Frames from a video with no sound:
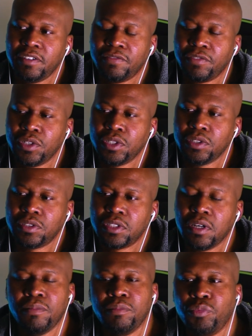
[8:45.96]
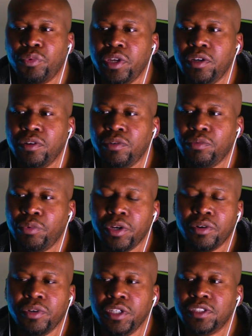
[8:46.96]
for some weird,
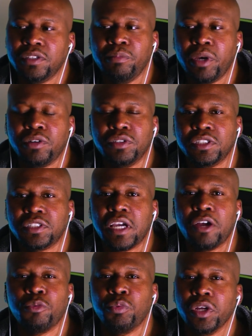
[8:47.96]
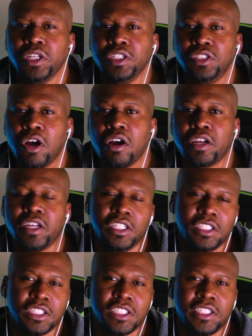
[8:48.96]
weird reason, metal just got really dark and it
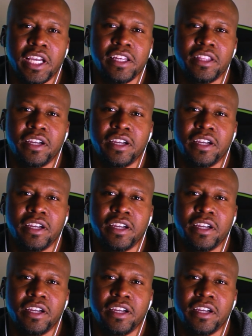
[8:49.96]
just stayed